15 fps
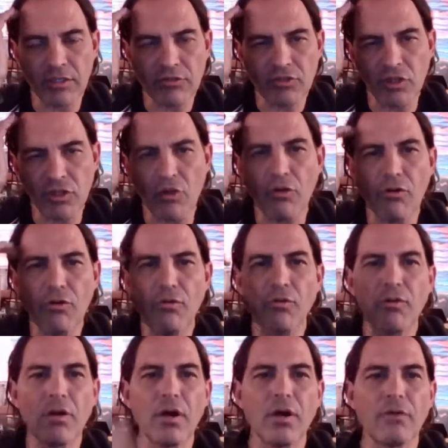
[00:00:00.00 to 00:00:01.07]
So
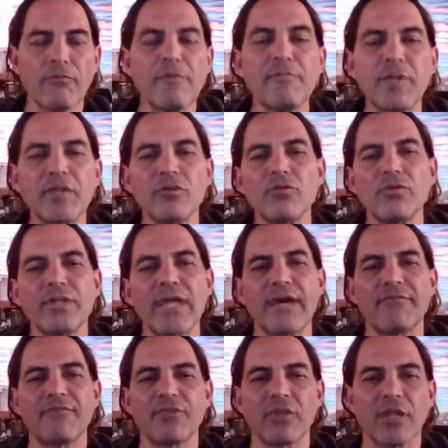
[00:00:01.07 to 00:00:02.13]
we've been doing
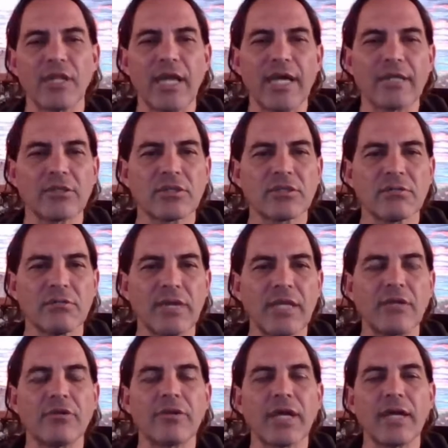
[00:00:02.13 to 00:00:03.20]
that for the last
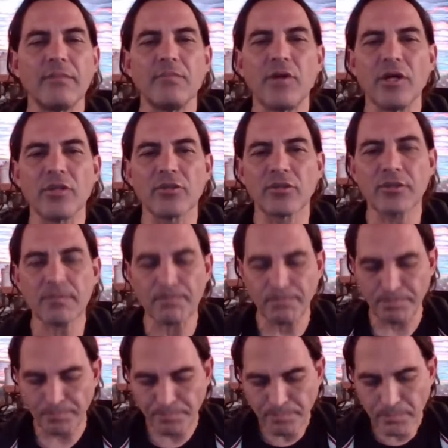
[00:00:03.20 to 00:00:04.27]
8 or 9 months,
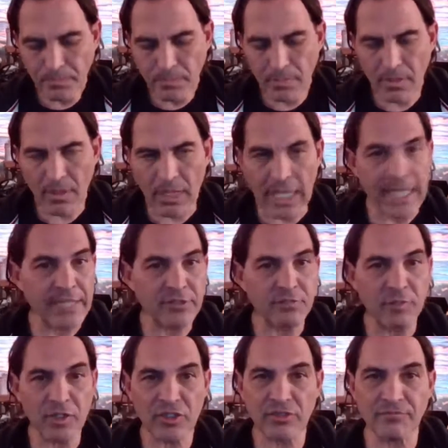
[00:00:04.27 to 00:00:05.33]
as
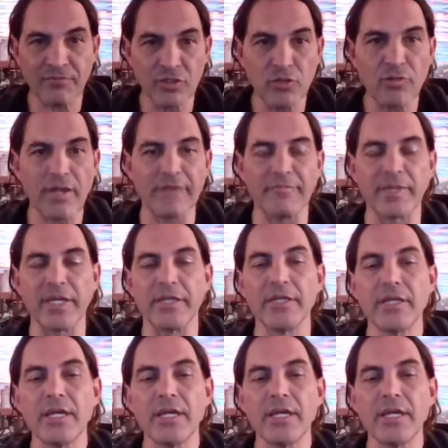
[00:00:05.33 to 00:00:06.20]
much of you have been.